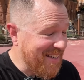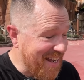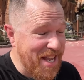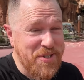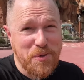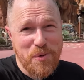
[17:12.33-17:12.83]

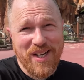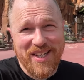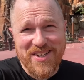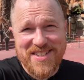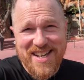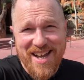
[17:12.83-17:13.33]
It's a really
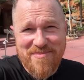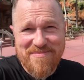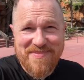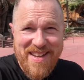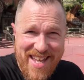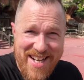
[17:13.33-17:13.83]
good time.
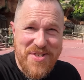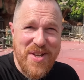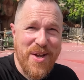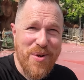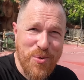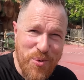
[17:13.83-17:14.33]
It is
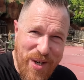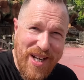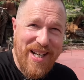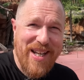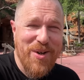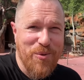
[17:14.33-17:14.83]
a
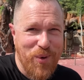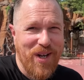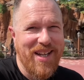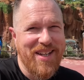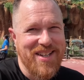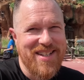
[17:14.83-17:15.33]
really,
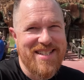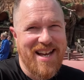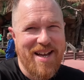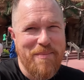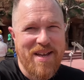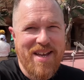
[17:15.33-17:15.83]
really good
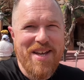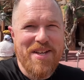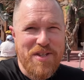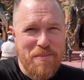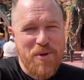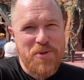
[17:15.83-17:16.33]
time.
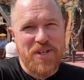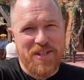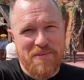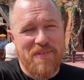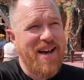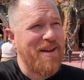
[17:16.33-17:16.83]
The music, the
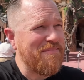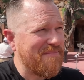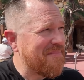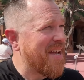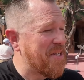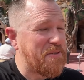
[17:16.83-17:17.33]
vibe,
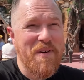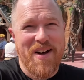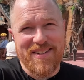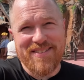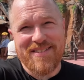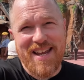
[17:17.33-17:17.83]
it's fun,
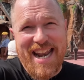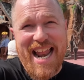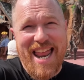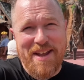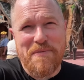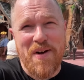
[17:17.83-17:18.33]
and I
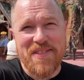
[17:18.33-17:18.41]
like fun